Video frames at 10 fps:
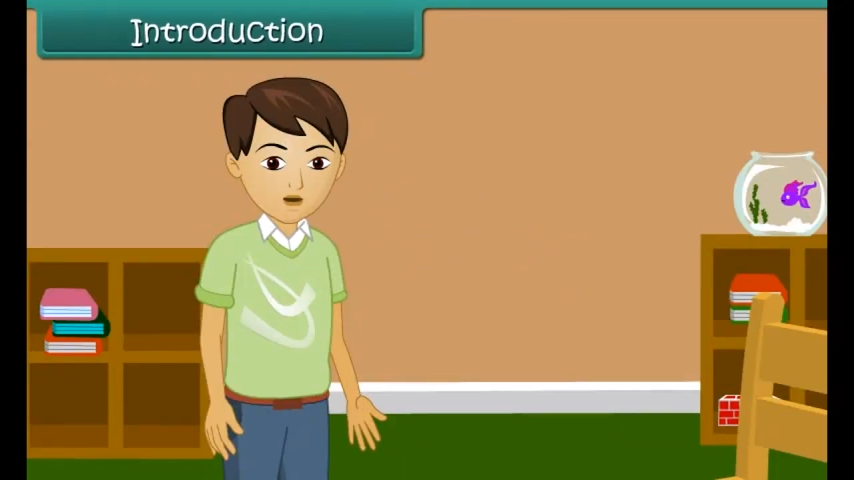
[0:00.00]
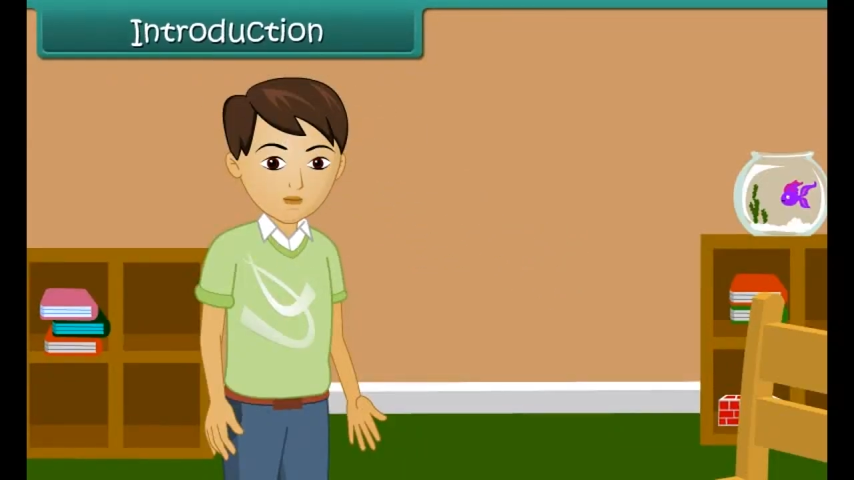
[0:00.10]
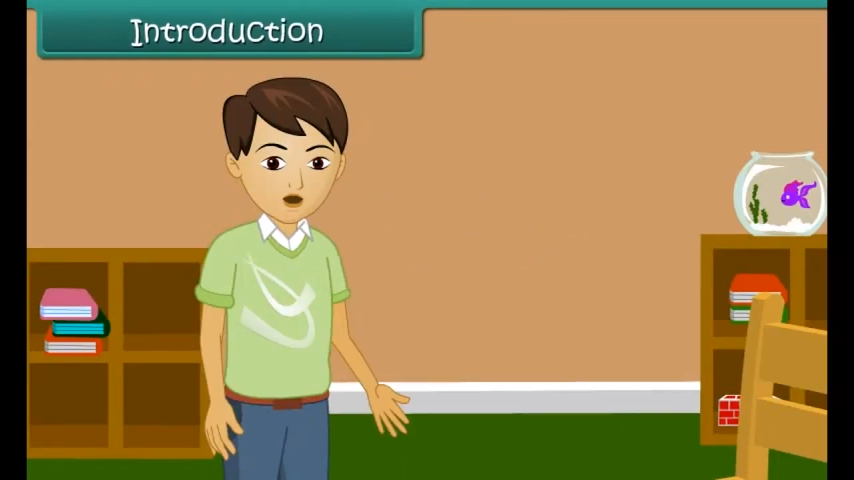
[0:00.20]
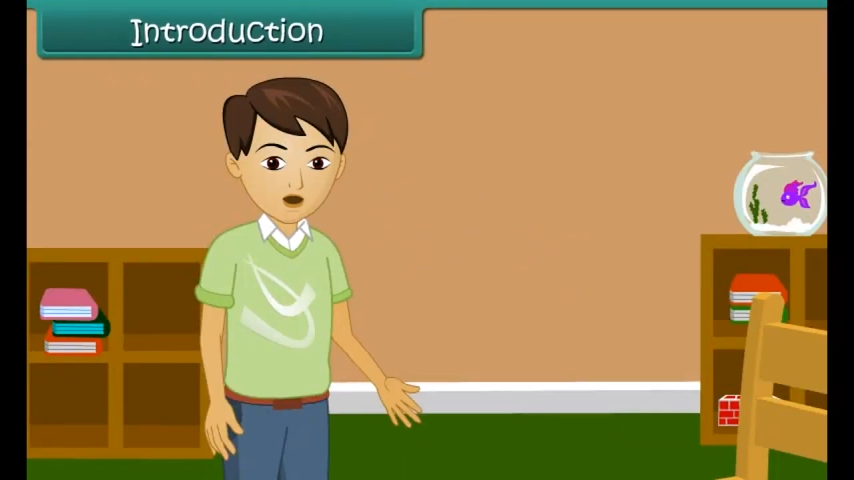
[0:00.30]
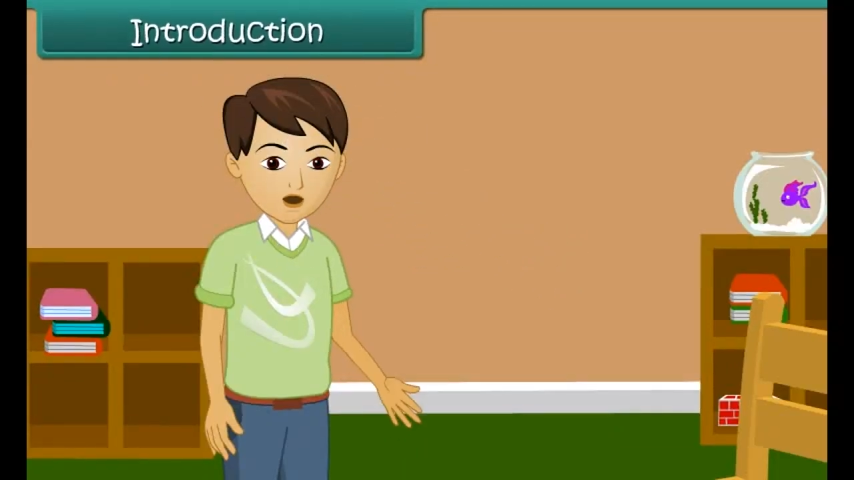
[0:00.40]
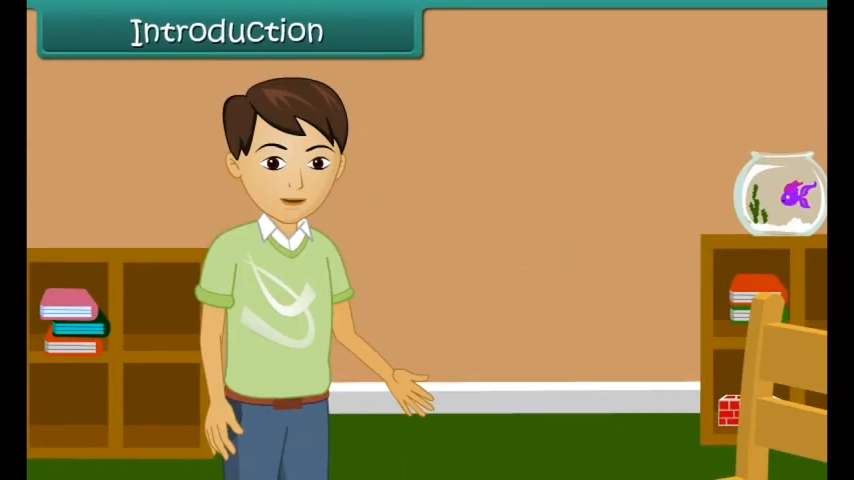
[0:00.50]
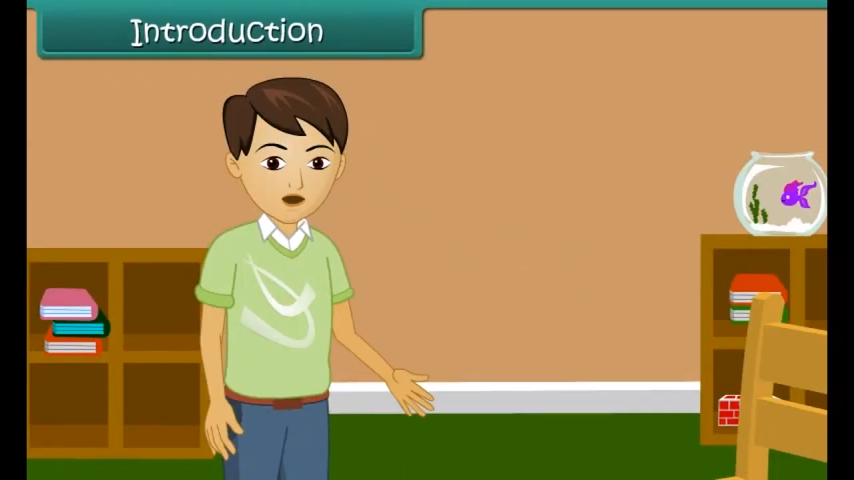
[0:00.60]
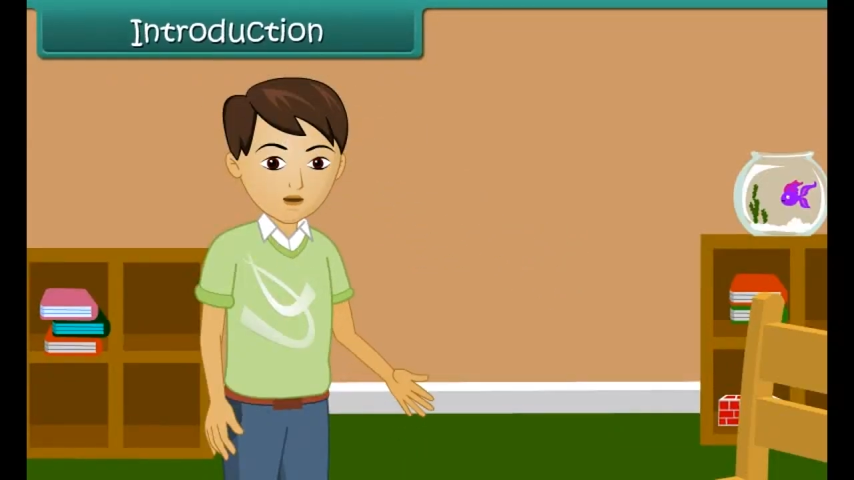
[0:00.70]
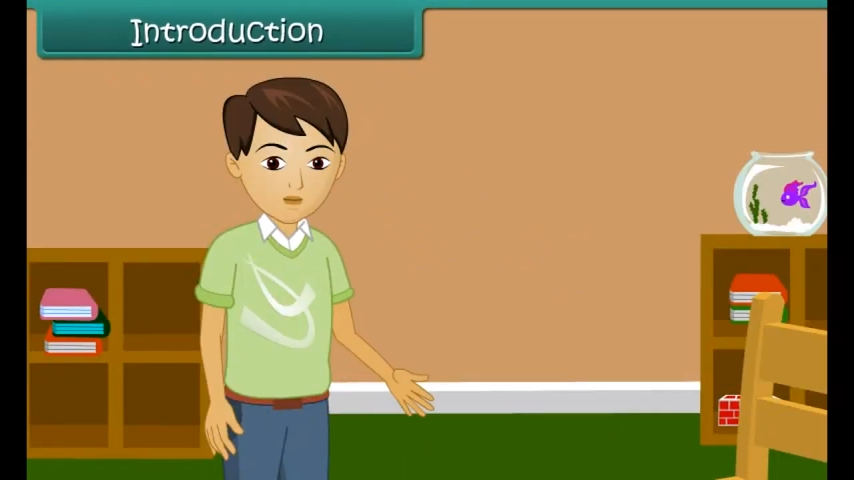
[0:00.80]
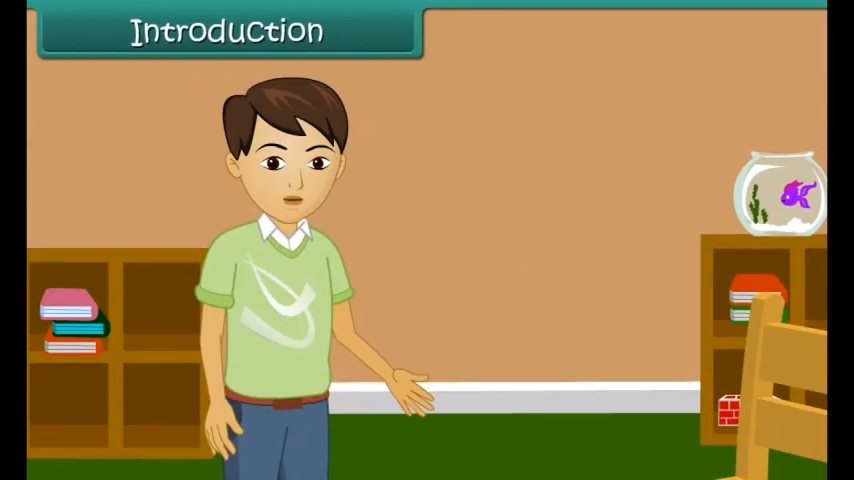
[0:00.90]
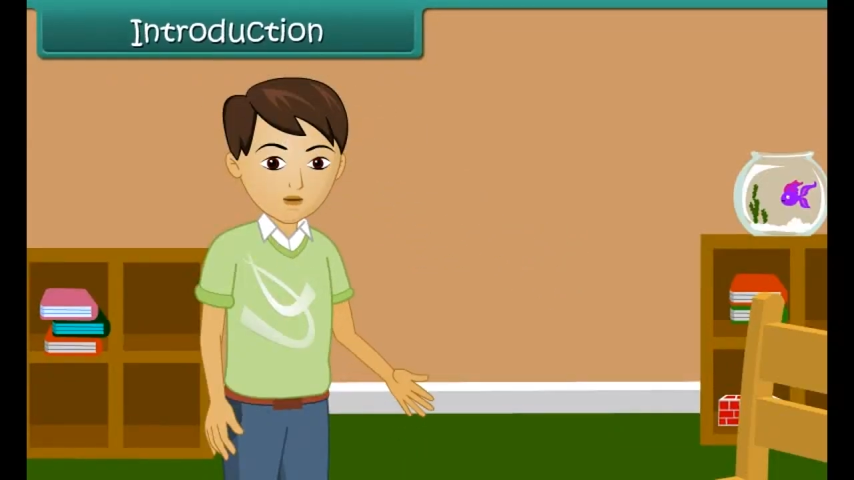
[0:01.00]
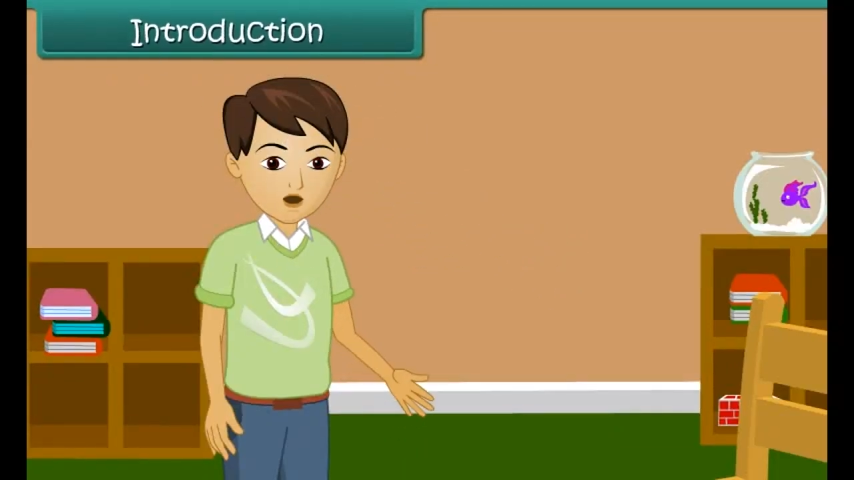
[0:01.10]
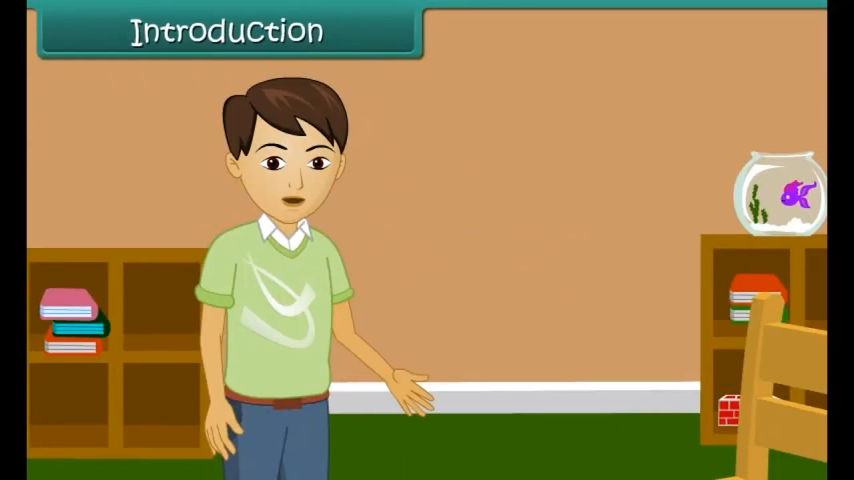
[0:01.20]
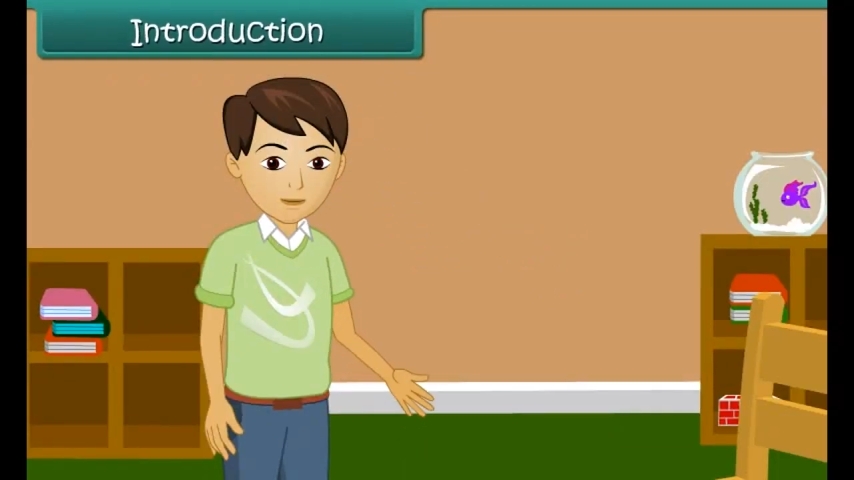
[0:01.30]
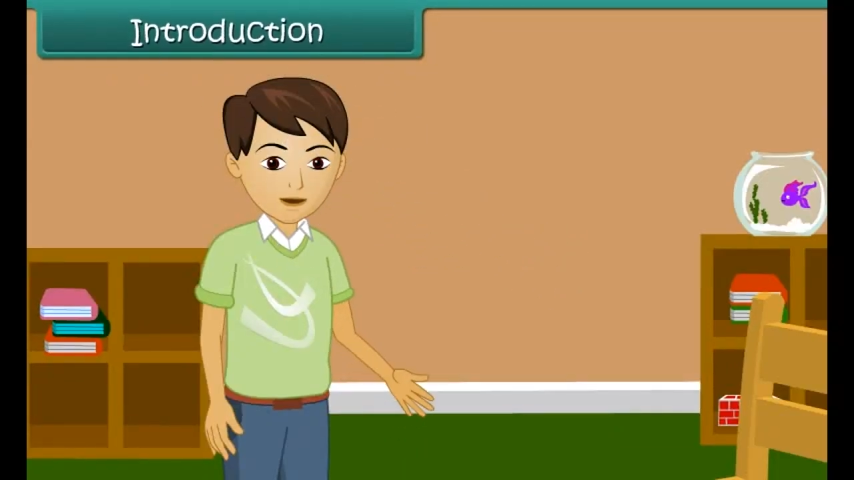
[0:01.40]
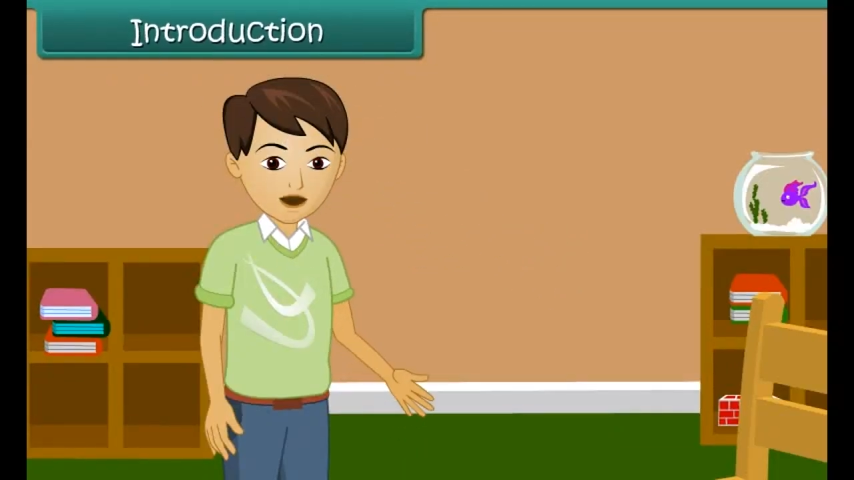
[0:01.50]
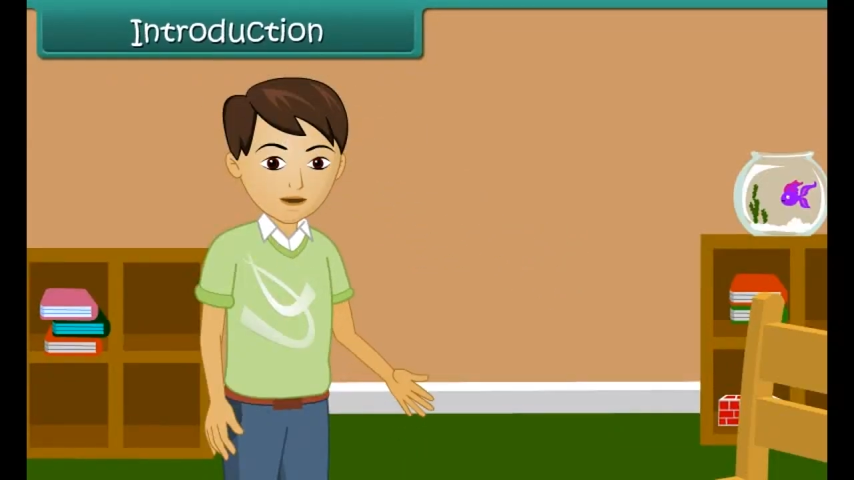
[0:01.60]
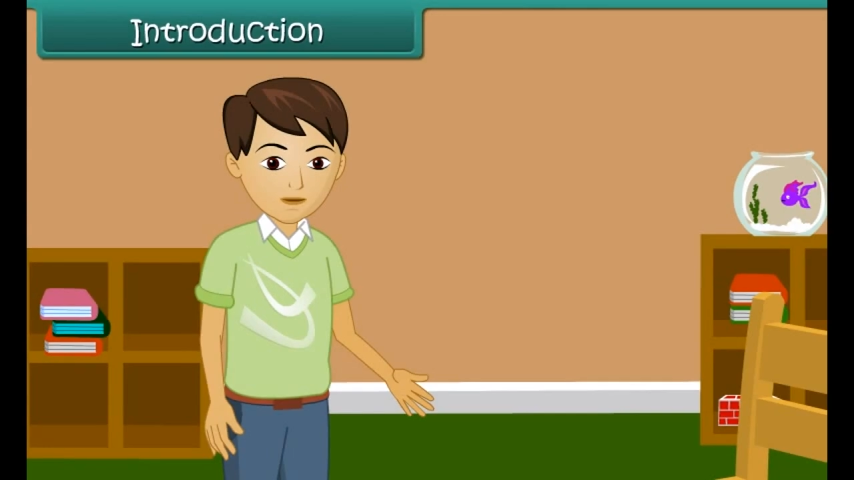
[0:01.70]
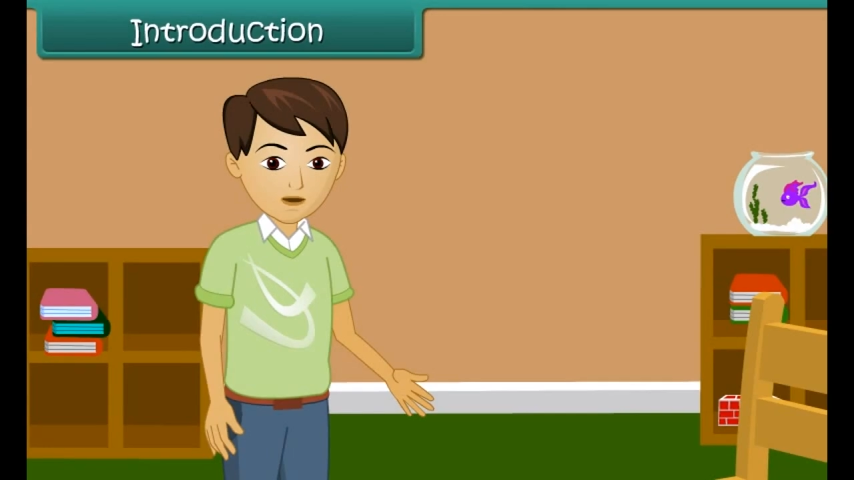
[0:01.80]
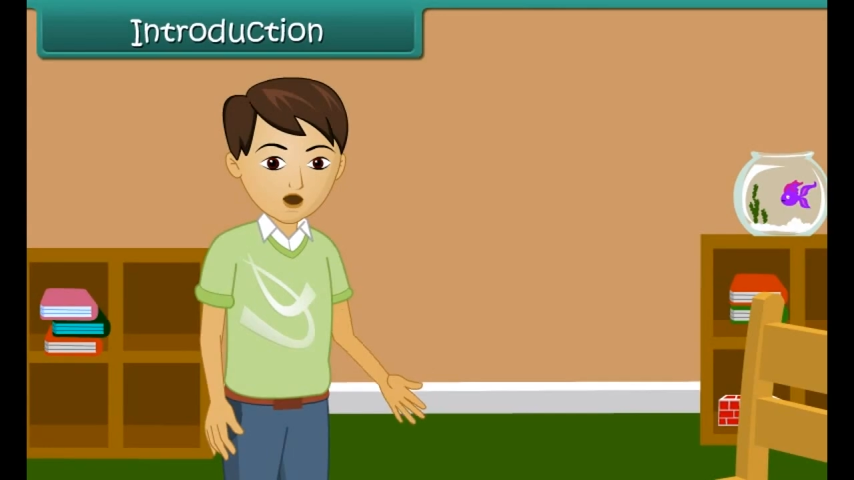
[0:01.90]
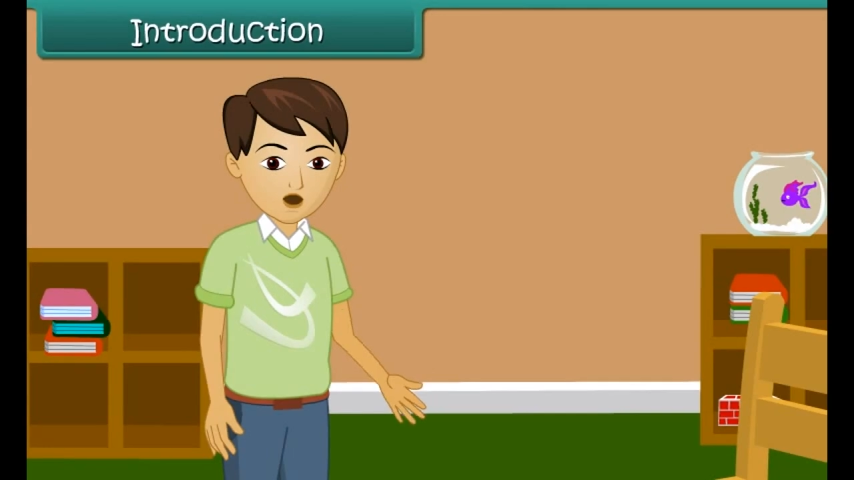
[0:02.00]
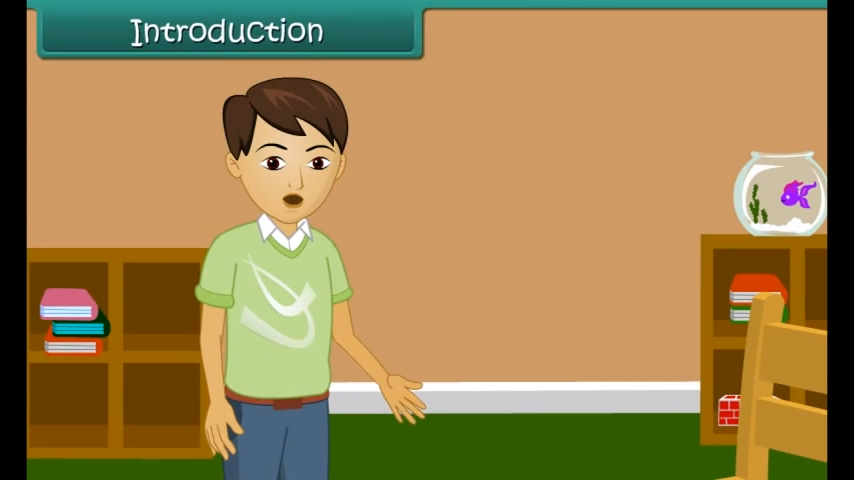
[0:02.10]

as we all know that we need